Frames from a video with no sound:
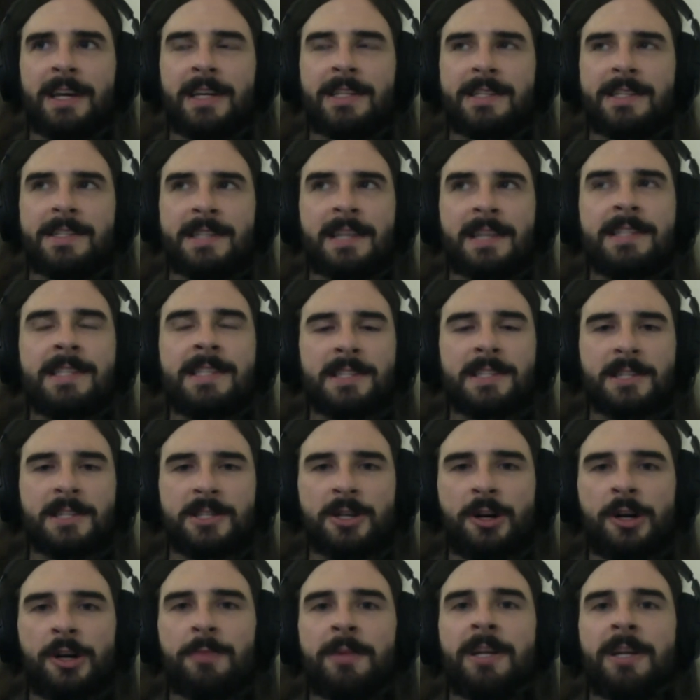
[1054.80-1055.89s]
since it's a
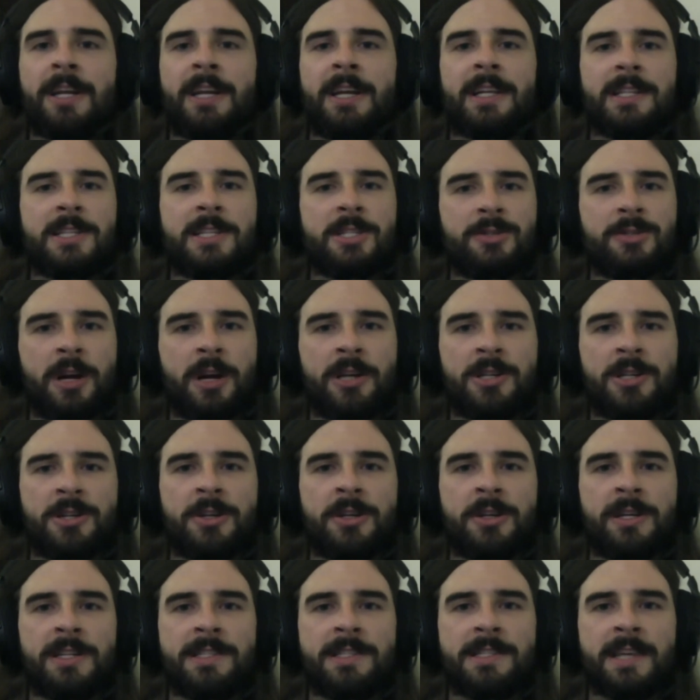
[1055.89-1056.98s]
tournament and it's
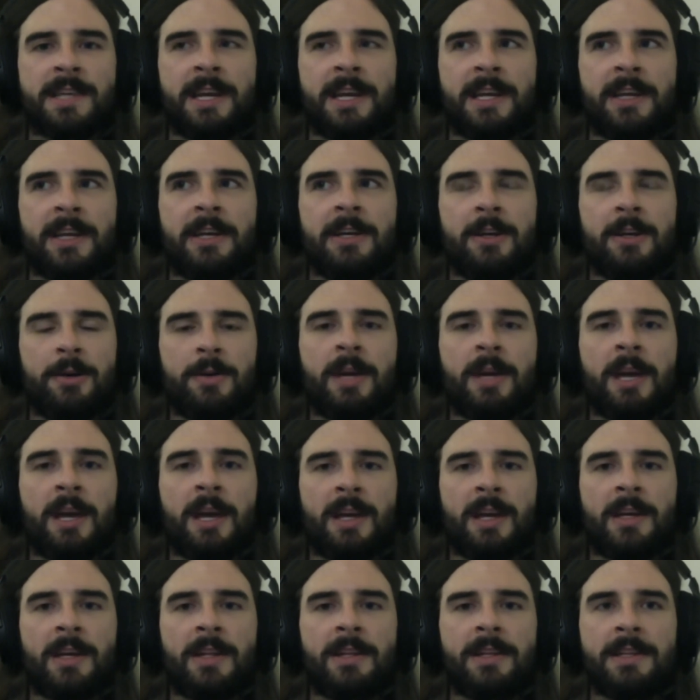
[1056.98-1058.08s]
structured, it's like,
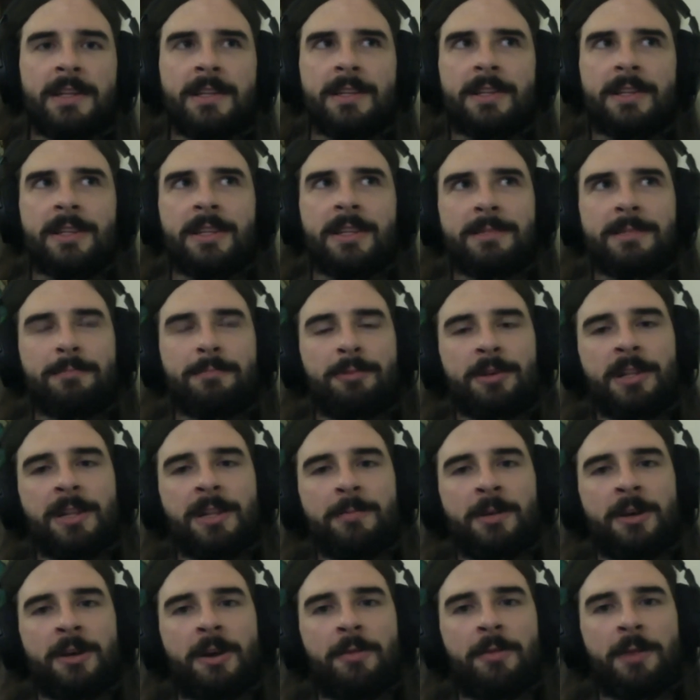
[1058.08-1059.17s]
okay, the
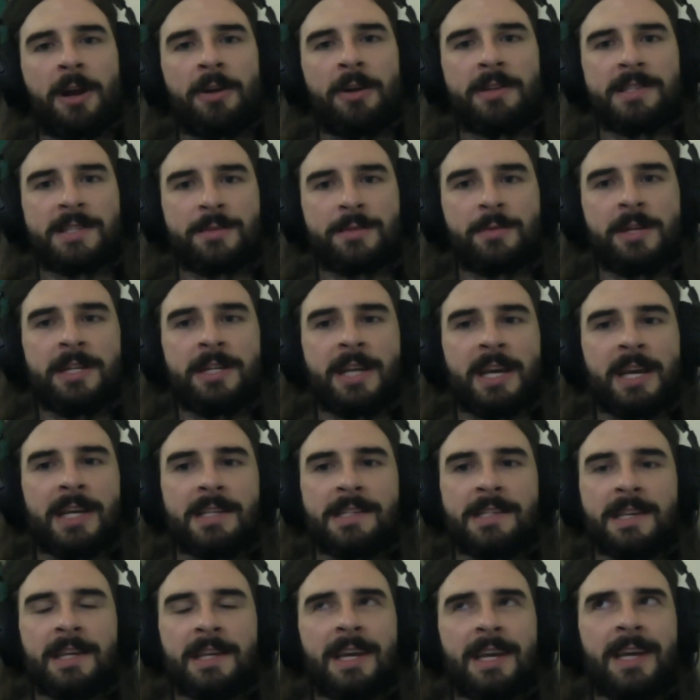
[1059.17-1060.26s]
preliminary round is 3
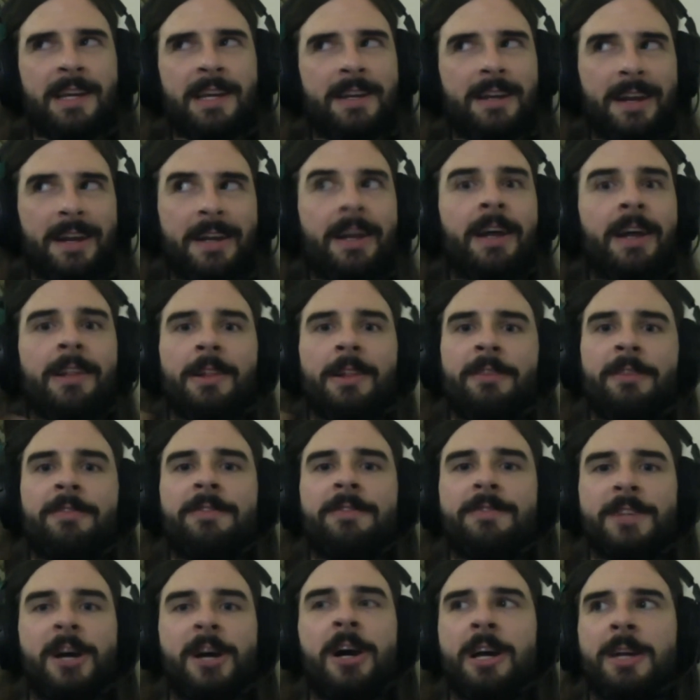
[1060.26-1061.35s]
days, and I love
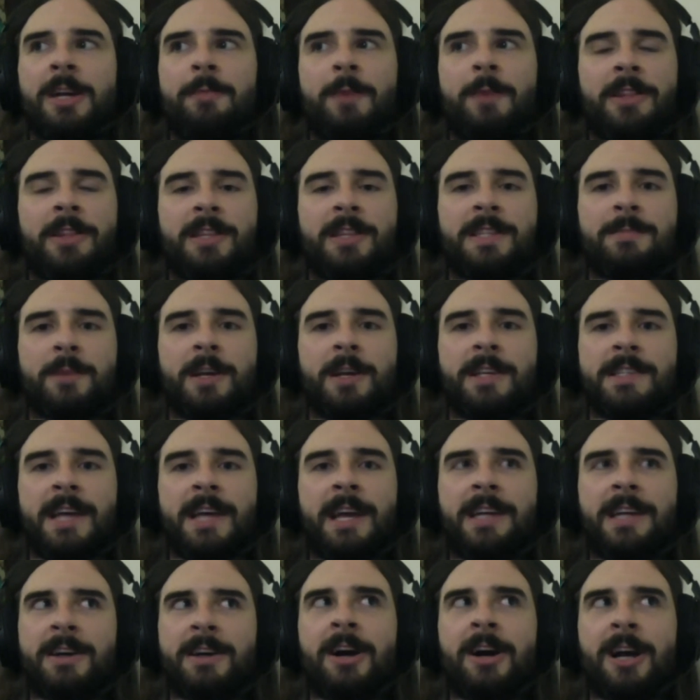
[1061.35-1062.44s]
talking about this because I
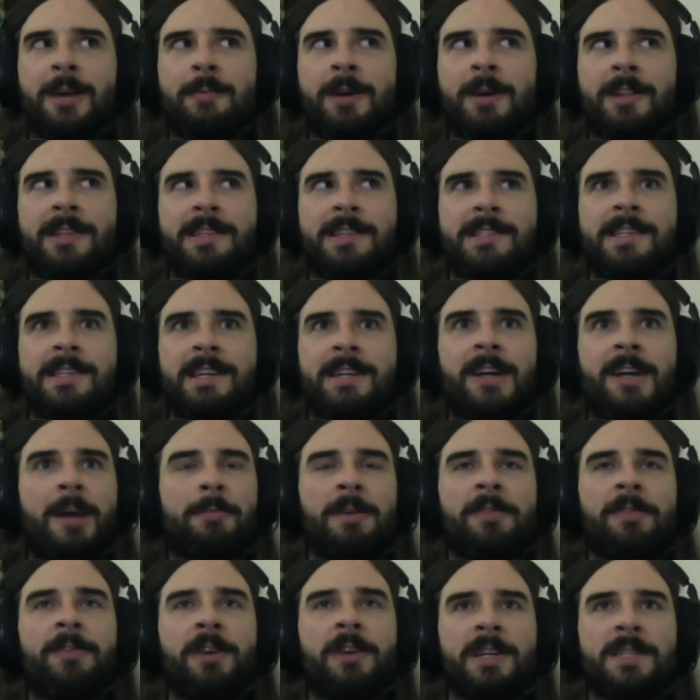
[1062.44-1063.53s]
can talk about this and not
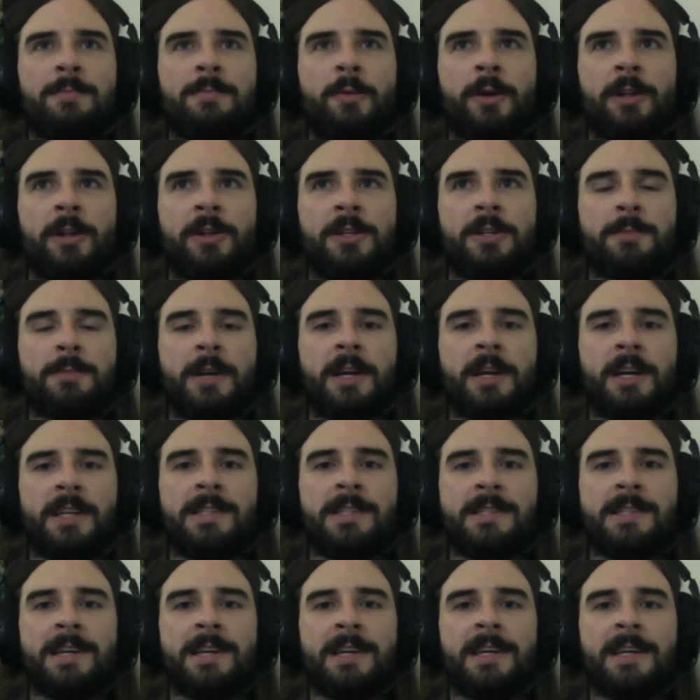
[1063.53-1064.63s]
be afraid of spoilers, because